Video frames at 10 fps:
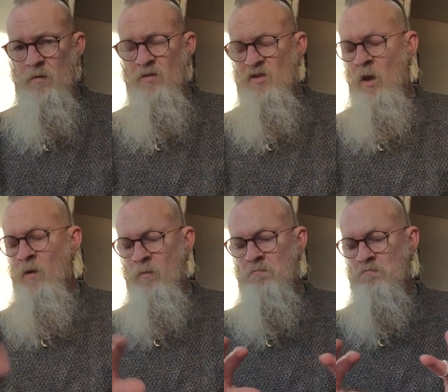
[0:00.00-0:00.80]

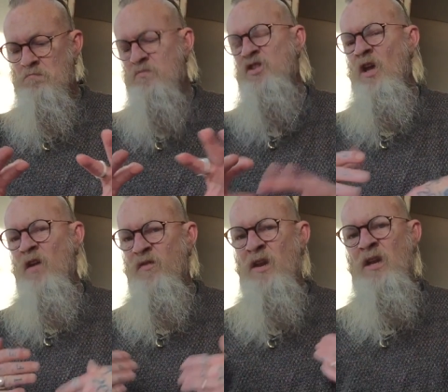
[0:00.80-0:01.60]
So
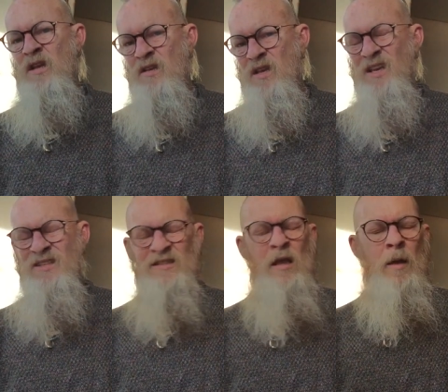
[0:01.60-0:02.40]
surfing
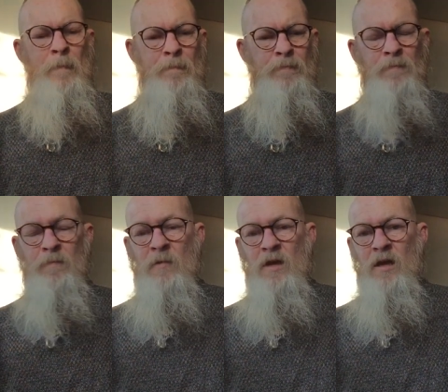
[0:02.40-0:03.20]
is
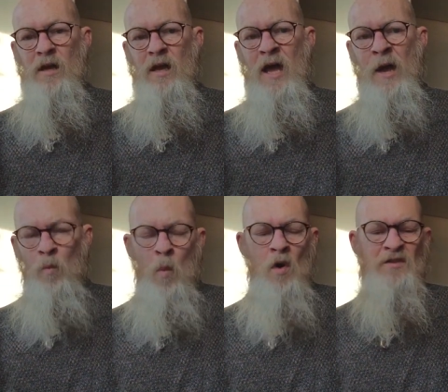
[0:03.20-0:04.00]

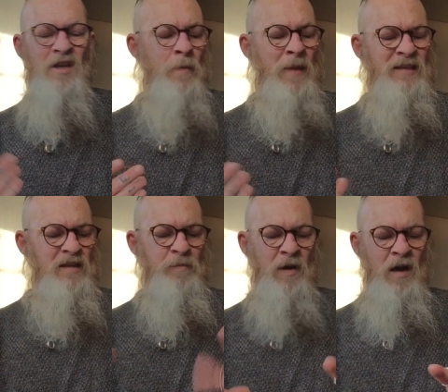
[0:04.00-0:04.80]
and was a
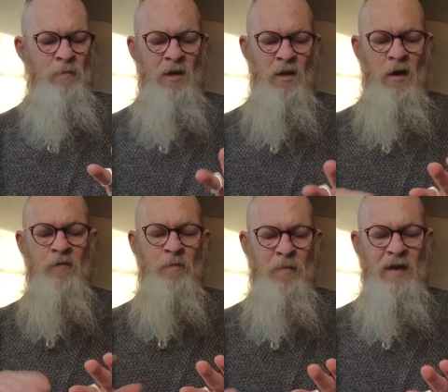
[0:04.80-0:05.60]
massive part of my
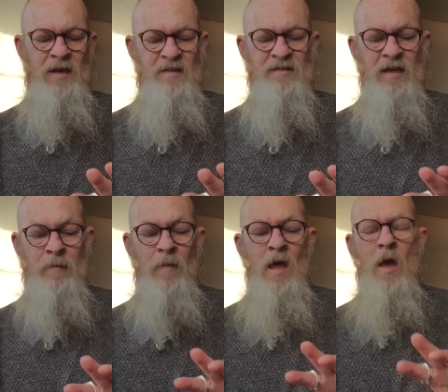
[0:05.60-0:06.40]
life and being in the sea.
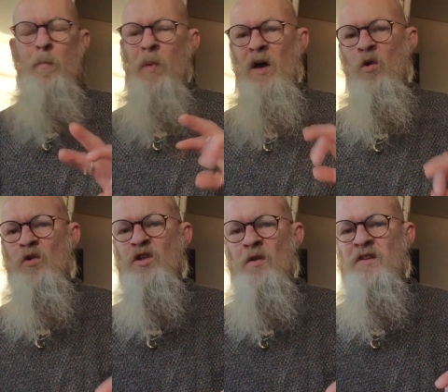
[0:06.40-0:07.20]
But
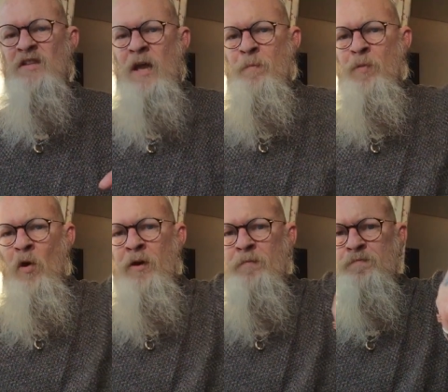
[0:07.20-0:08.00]
also at the same
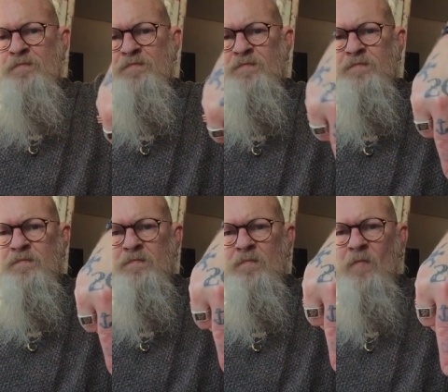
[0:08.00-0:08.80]
point,
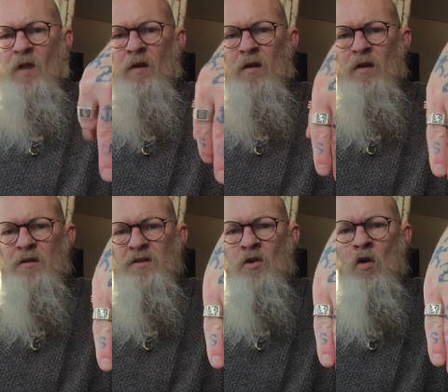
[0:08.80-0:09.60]

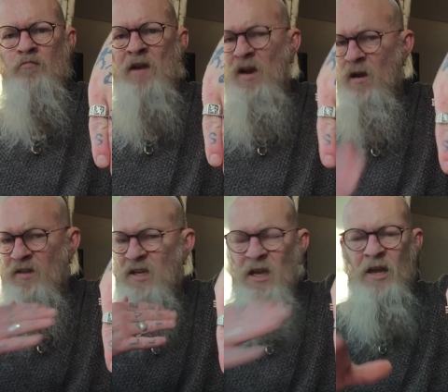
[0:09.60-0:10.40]
not
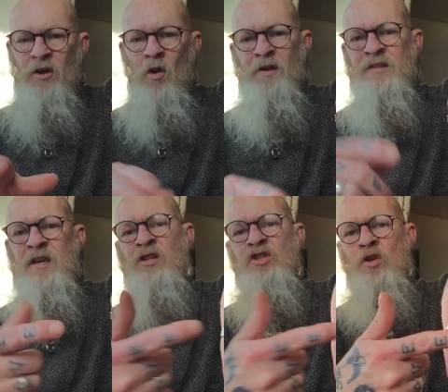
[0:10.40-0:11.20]
realizing and not
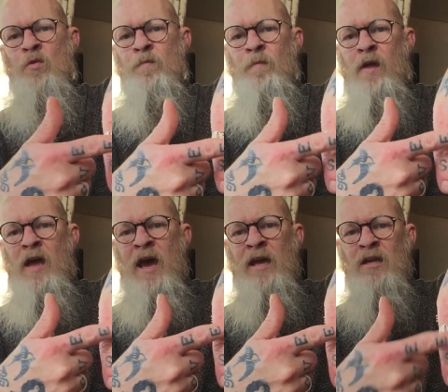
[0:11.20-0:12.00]
intentional,
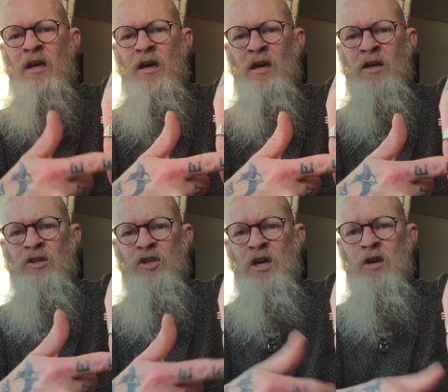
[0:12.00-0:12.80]
anchor
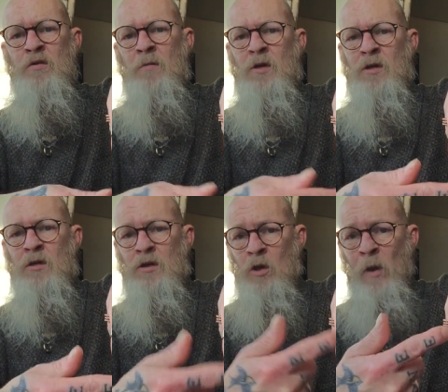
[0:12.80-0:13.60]
and
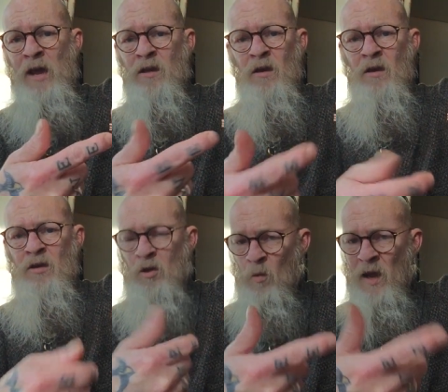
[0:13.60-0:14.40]
you anchor,
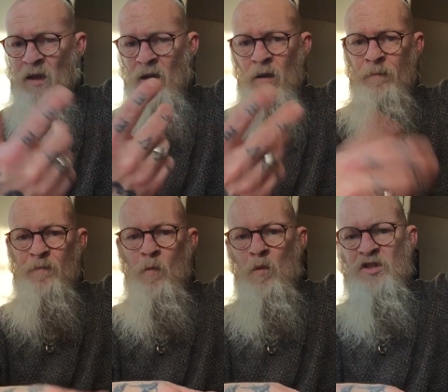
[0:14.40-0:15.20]

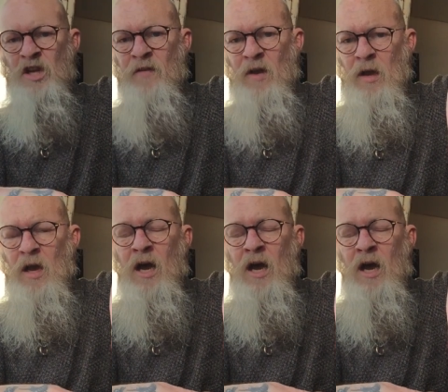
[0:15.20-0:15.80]
whichever.